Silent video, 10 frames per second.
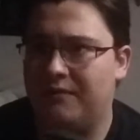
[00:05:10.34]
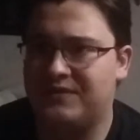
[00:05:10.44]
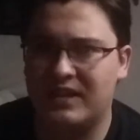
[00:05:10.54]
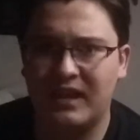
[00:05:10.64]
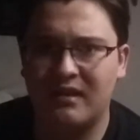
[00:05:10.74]

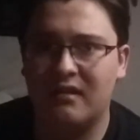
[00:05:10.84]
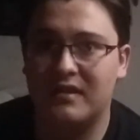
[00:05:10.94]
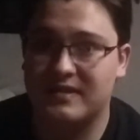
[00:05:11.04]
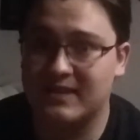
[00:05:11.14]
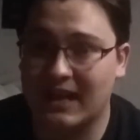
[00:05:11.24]
Seen
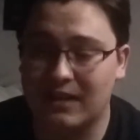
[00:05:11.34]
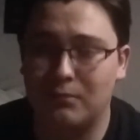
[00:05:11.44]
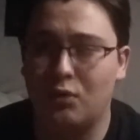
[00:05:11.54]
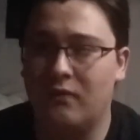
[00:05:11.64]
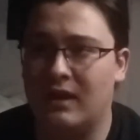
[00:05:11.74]
the second
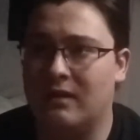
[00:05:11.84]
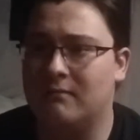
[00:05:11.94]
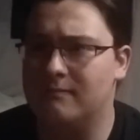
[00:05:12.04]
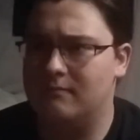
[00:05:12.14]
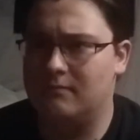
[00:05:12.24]

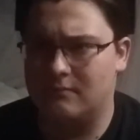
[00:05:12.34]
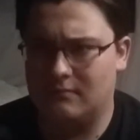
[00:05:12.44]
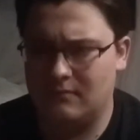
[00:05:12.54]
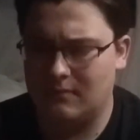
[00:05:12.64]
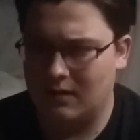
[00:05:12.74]
movie.
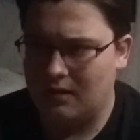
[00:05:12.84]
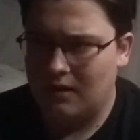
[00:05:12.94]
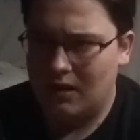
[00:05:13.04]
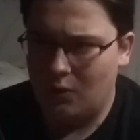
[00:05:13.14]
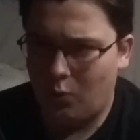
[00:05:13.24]

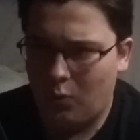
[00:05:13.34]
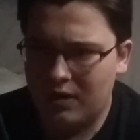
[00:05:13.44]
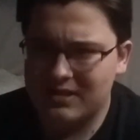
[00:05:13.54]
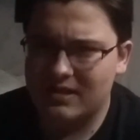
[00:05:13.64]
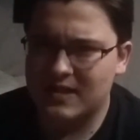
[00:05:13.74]

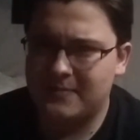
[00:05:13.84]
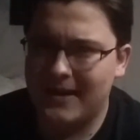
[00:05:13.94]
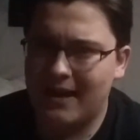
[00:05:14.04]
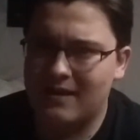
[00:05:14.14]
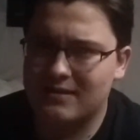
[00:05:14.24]
Wasn't as
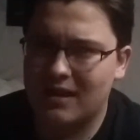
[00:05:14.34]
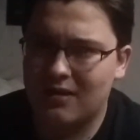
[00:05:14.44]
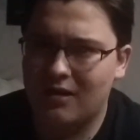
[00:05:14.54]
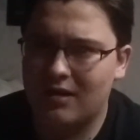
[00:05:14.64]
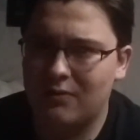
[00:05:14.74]
bad as I
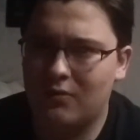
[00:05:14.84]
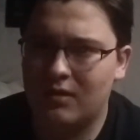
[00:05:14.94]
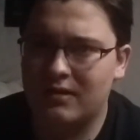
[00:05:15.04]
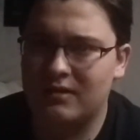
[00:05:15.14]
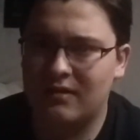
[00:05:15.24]
thought it
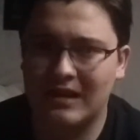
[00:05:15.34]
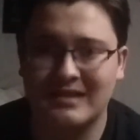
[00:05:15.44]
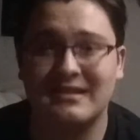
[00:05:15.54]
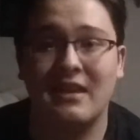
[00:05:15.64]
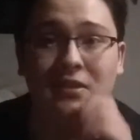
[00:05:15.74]

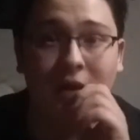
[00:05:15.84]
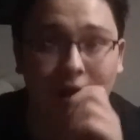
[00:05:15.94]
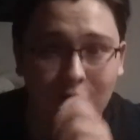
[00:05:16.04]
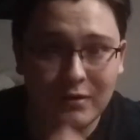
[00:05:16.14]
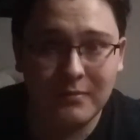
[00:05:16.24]

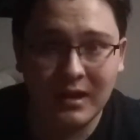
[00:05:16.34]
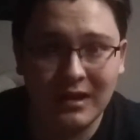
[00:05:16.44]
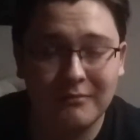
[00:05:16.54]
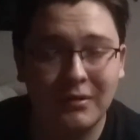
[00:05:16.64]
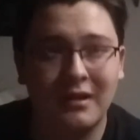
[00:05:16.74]
would
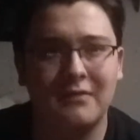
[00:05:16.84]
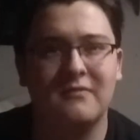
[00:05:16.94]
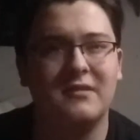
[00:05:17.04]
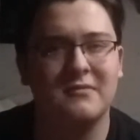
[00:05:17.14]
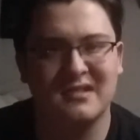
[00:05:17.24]
be, but it
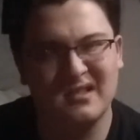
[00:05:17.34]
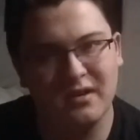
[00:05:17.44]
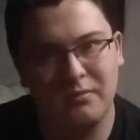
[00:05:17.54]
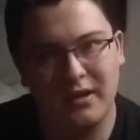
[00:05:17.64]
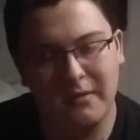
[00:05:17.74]
was
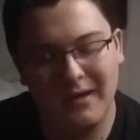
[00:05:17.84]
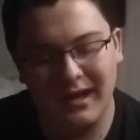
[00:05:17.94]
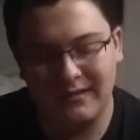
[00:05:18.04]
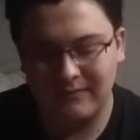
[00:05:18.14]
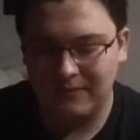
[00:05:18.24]
still pretty
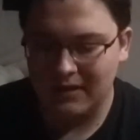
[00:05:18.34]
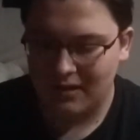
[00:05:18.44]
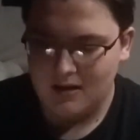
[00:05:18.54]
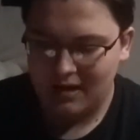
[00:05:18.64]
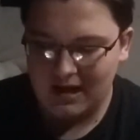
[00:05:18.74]
bad.
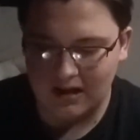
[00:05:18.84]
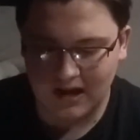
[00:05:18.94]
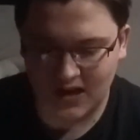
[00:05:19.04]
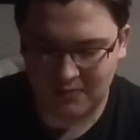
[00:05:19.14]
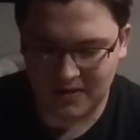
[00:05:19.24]
And a
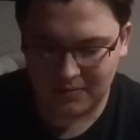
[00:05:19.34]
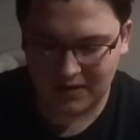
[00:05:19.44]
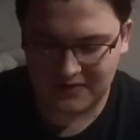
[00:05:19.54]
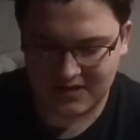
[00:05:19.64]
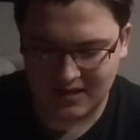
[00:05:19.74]
lot of people
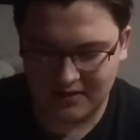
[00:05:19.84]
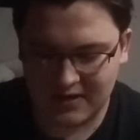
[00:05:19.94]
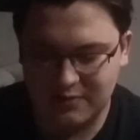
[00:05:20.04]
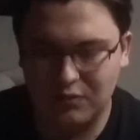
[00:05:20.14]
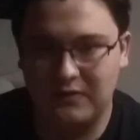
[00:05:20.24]
have said
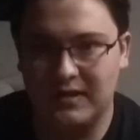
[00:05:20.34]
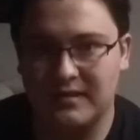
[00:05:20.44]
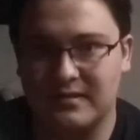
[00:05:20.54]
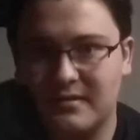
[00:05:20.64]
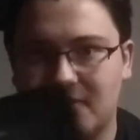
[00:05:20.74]
this movie
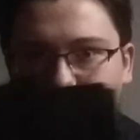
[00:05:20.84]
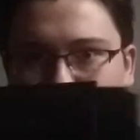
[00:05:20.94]
is